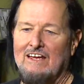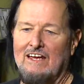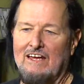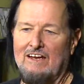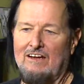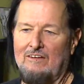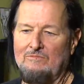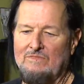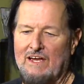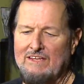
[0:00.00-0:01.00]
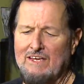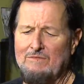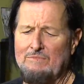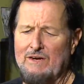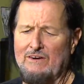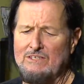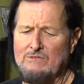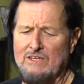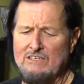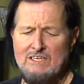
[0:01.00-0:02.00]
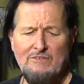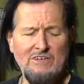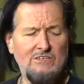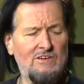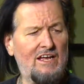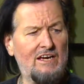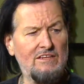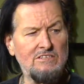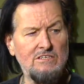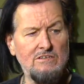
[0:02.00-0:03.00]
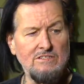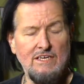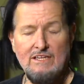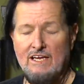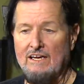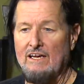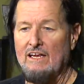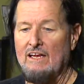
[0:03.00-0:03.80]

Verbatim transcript: And um, I think my parents were there. So they went to a lot of the shows like that.